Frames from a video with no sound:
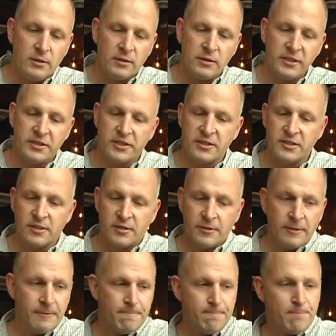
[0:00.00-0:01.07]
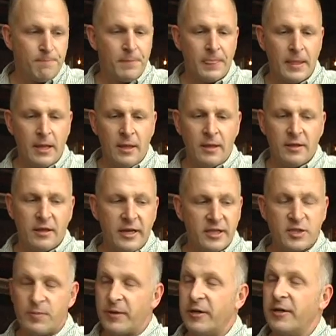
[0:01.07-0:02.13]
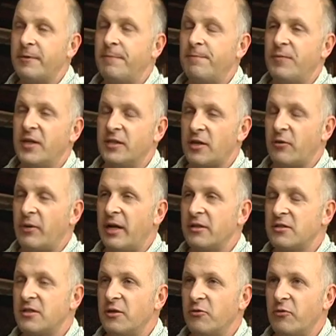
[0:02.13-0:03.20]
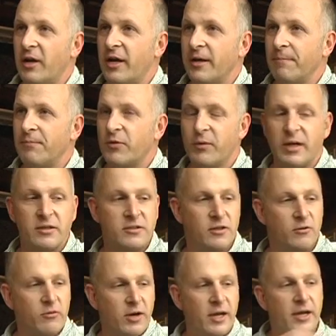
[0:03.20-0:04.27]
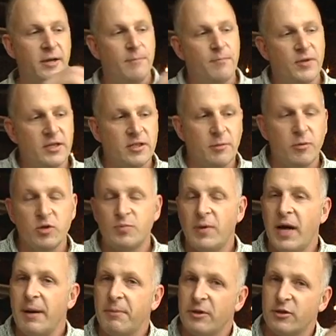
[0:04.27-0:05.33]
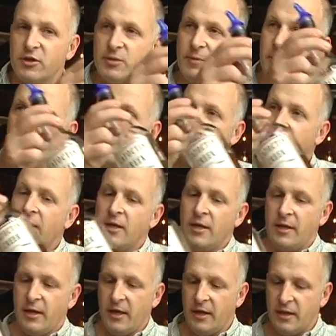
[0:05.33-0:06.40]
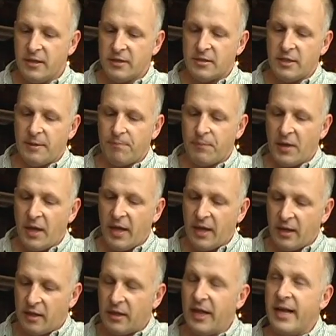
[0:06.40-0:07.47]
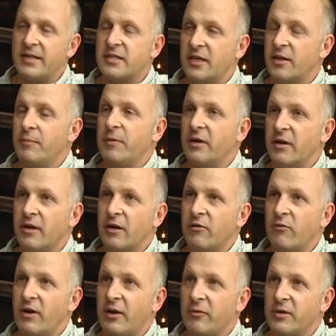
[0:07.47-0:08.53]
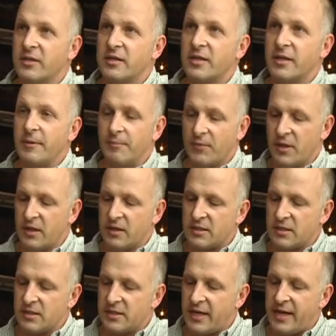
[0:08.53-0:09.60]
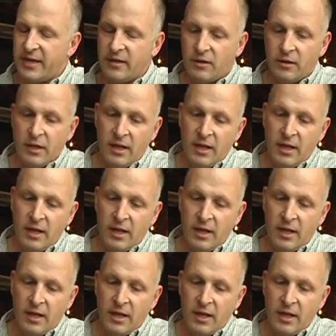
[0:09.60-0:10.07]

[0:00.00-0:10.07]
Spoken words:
Delicious. The next spirit is our Stone Rye. The Stone Rye is our most popular spirit. It is a classic American rye whiskey. It is a style